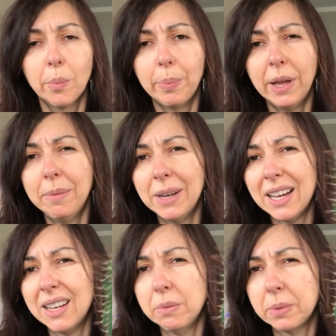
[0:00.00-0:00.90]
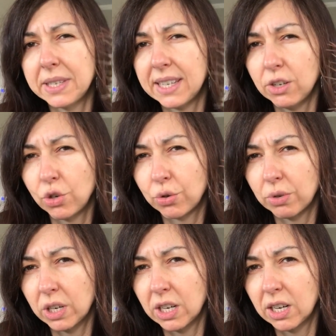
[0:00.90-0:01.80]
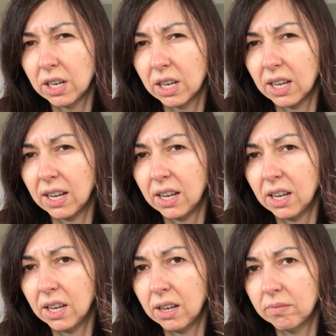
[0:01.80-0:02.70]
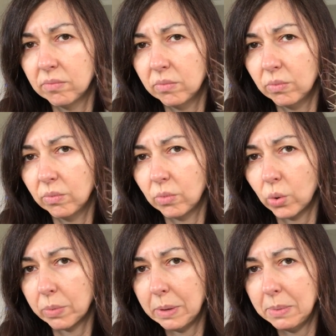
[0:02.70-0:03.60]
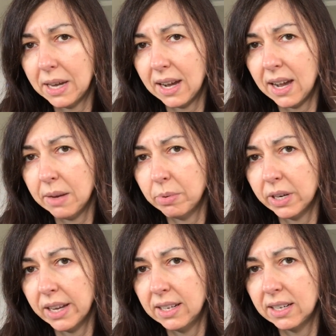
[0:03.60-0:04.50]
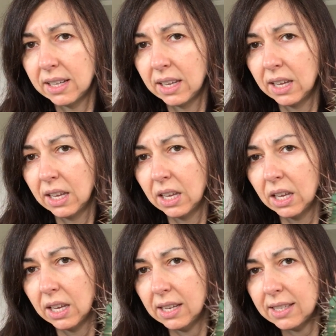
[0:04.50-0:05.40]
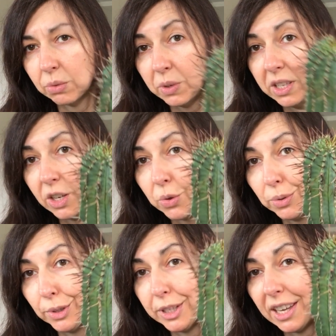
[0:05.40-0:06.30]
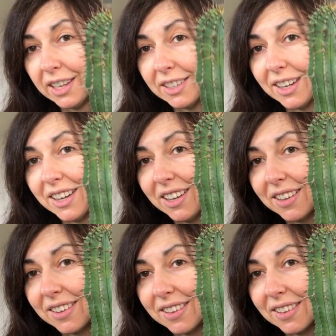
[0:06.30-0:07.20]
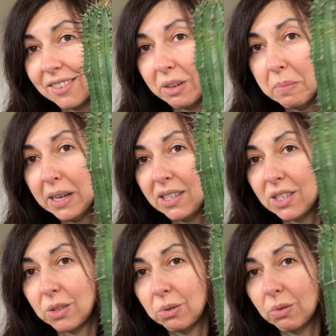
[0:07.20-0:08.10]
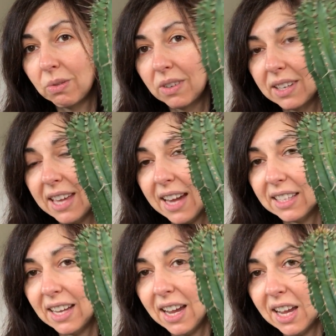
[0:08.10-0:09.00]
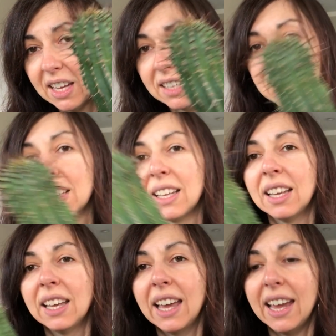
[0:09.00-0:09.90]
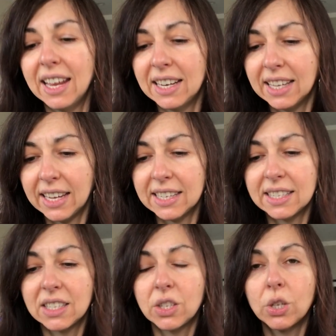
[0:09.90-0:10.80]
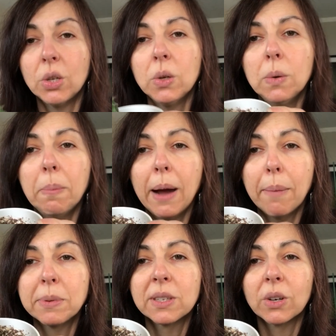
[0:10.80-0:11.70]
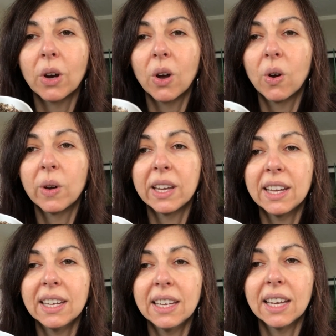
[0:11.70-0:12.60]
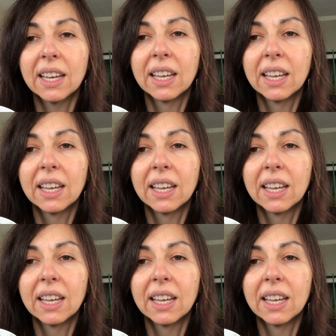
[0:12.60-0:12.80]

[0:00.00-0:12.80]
but I'm not 100% sure, or maybe a hybrid. It's really cool looking though. Reminds to cacti, and it has 2 pups growing.